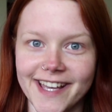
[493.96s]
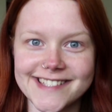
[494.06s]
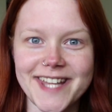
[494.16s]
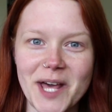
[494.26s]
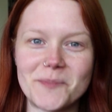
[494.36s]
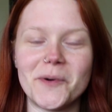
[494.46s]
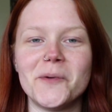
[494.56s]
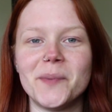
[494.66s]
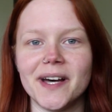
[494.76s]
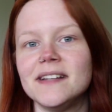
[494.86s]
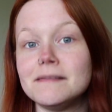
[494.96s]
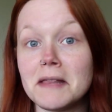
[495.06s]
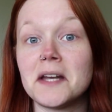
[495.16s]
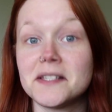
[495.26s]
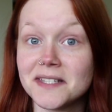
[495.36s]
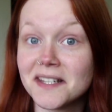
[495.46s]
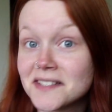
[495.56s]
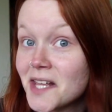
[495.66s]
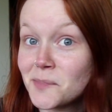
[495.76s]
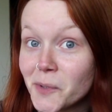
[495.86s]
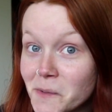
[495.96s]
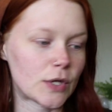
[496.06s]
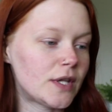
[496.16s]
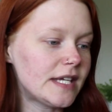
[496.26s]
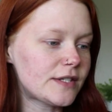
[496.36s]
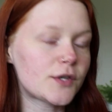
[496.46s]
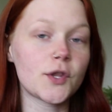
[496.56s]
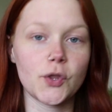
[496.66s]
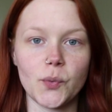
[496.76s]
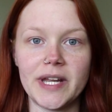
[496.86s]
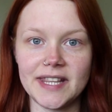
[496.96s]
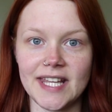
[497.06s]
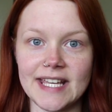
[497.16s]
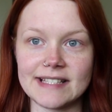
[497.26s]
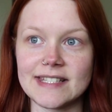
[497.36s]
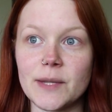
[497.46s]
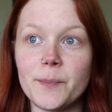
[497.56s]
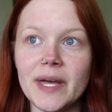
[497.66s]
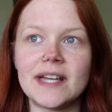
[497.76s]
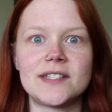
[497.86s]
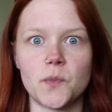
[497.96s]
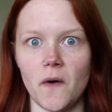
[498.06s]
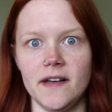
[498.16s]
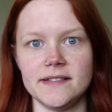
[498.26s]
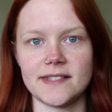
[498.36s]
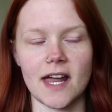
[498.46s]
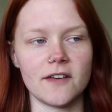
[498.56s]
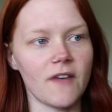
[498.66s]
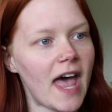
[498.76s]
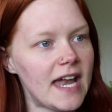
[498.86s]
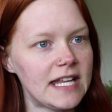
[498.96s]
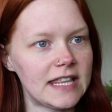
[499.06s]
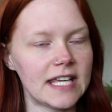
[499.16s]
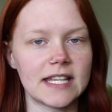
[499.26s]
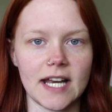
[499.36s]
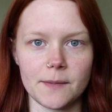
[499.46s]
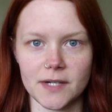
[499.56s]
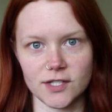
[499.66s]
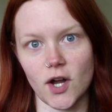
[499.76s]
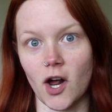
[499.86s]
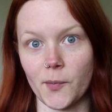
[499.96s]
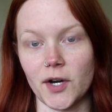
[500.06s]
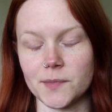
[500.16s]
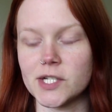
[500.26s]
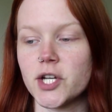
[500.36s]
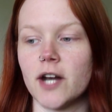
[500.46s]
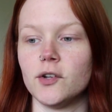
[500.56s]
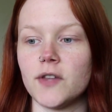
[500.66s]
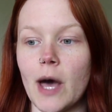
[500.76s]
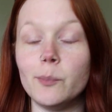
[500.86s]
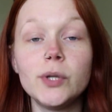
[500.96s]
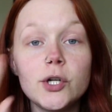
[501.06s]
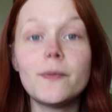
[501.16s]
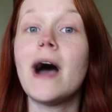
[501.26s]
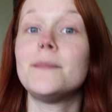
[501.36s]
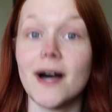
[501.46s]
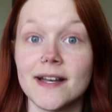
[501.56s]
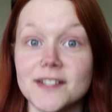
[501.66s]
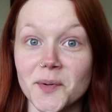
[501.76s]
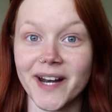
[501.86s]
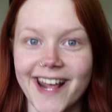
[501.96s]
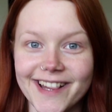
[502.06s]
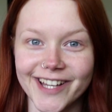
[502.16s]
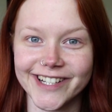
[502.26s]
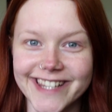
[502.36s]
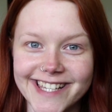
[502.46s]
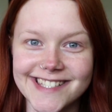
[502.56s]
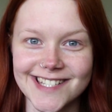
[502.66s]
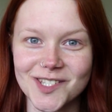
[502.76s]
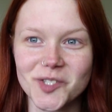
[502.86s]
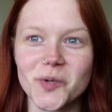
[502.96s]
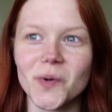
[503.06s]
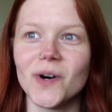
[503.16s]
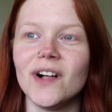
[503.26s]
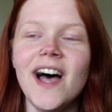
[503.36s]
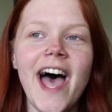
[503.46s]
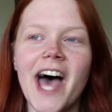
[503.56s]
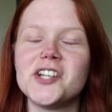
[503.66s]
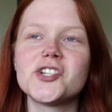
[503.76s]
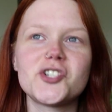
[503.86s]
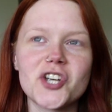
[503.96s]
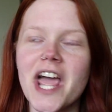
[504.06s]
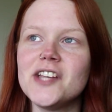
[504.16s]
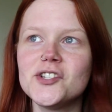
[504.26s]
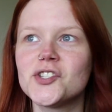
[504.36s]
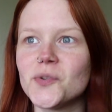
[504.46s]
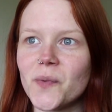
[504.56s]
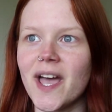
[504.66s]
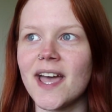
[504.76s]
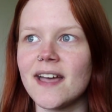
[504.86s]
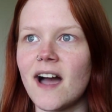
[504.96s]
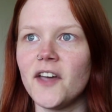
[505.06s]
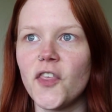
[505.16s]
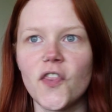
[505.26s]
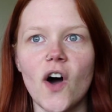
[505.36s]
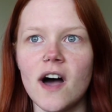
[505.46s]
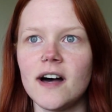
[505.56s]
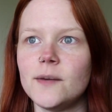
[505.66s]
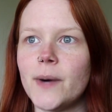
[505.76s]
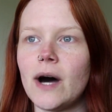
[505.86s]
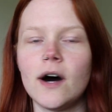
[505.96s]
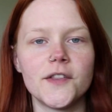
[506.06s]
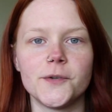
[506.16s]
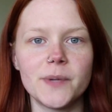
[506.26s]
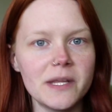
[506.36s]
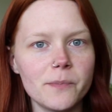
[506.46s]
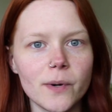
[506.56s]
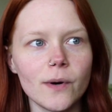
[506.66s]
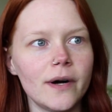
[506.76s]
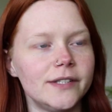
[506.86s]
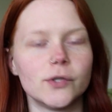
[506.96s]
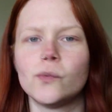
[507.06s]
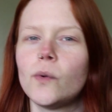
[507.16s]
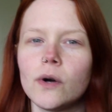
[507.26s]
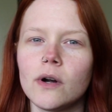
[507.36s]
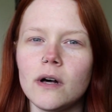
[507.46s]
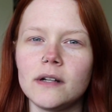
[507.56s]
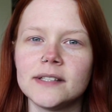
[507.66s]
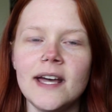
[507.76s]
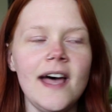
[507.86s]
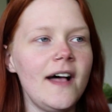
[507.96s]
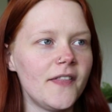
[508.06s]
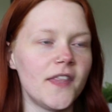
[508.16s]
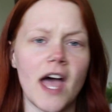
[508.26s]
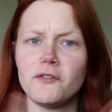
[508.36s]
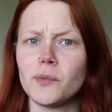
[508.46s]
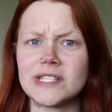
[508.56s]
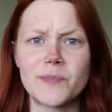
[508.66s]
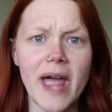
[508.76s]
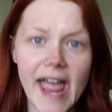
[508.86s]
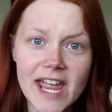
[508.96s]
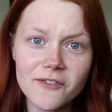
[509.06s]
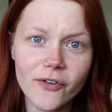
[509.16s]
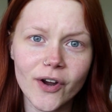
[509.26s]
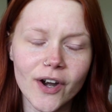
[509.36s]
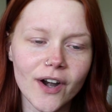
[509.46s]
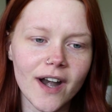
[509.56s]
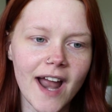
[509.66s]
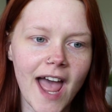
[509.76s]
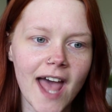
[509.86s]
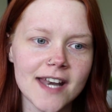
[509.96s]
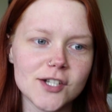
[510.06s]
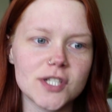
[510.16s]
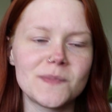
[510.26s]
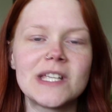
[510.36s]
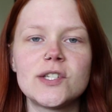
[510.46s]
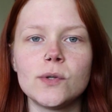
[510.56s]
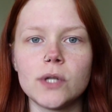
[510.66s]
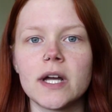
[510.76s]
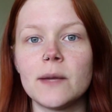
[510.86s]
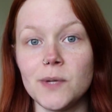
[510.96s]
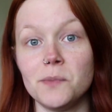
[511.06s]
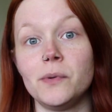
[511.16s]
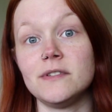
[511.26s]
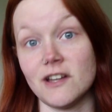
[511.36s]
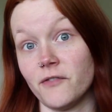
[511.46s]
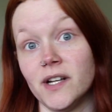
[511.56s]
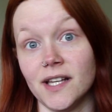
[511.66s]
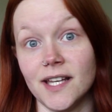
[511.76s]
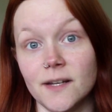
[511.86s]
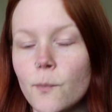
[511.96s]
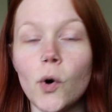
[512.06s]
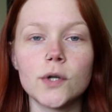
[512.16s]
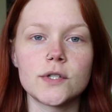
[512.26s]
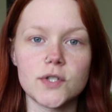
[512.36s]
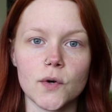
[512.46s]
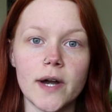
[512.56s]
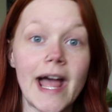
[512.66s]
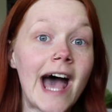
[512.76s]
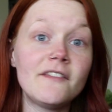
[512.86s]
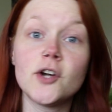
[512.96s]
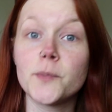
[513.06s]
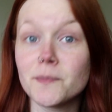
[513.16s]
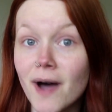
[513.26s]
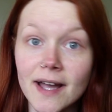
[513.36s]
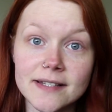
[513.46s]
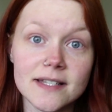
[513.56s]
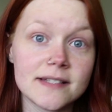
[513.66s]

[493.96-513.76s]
example, but that is an example. So these are the three things, the biggest ones out of anything that I'm gonna talk about on my channel that blew my mind when I learned these in school and just changed the way I thought about other people and the world, everyone's behavior and it just makes you look at people differently. Moral of the story, have an open mind